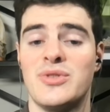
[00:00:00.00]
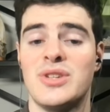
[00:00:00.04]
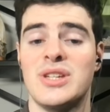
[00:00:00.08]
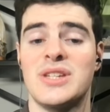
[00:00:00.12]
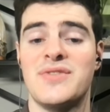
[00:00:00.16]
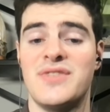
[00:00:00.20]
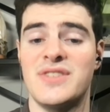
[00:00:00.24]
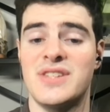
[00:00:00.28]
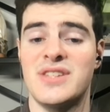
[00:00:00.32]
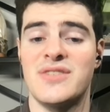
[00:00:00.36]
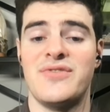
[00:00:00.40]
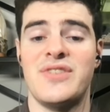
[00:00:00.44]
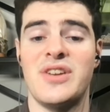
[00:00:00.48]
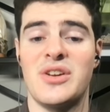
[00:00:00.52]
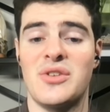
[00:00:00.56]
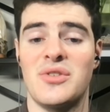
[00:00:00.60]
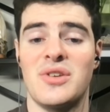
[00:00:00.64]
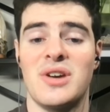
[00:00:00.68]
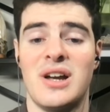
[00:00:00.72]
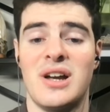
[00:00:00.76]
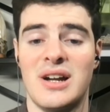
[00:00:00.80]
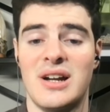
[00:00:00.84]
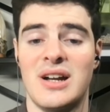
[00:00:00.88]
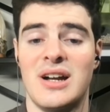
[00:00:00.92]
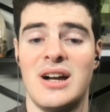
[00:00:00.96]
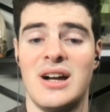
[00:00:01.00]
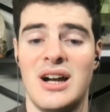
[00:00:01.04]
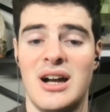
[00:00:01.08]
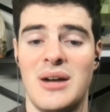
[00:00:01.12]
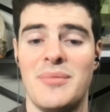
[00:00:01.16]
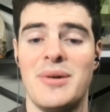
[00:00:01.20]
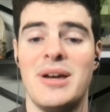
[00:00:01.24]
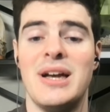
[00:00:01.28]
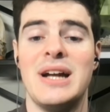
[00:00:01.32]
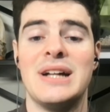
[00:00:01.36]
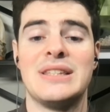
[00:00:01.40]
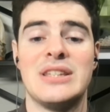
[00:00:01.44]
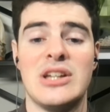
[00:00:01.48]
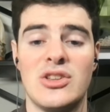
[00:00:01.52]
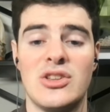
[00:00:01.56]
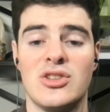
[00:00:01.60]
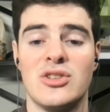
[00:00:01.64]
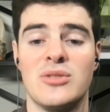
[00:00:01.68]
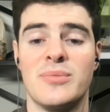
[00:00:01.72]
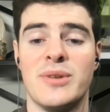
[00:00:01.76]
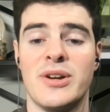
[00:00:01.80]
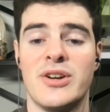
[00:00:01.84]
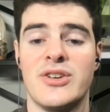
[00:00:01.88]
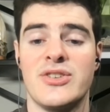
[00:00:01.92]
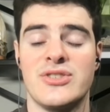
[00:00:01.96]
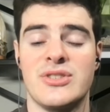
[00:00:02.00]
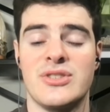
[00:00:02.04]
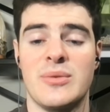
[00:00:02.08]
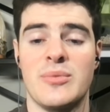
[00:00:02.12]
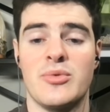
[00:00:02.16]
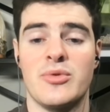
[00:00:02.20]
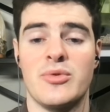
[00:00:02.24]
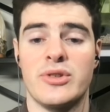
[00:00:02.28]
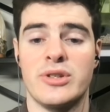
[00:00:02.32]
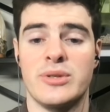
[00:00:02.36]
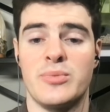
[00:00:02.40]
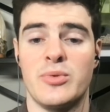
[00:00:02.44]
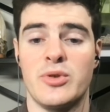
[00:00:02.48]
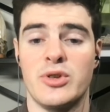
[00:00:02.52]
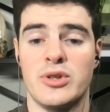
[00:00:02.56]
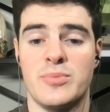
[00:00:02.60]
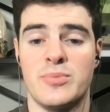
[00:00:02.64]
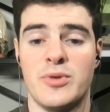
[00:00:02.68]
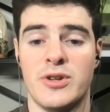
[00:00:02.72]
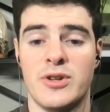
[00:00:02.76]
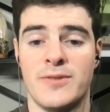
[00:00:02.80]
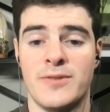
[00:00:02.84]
Just visit FanDuel dot com. Download America's number one sportsbook.